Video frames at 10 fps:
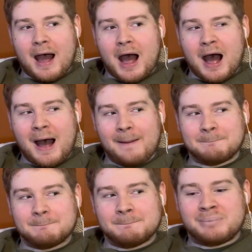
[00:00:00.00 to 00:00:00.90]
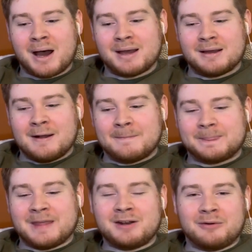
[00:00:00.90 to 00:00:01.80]
But
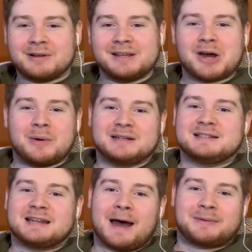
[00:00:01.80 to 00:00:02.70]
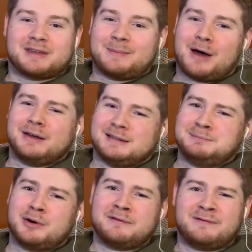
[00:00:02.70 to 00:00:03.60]
they don't really go in depth about
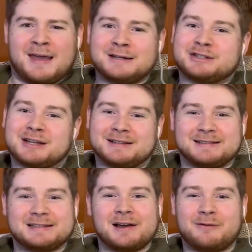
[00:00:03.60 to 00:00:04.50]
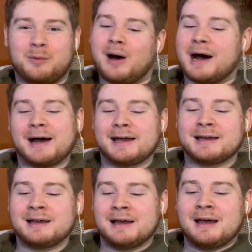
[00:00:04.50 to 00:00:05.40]
his motivations of
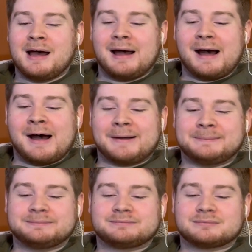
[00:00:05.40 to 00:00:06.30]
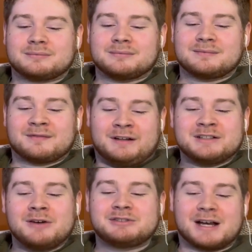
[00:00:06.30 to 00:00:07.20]
why. Um,
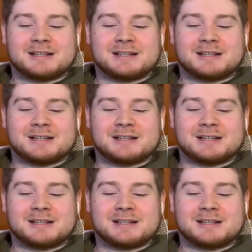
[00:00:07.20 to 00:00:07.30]
there's no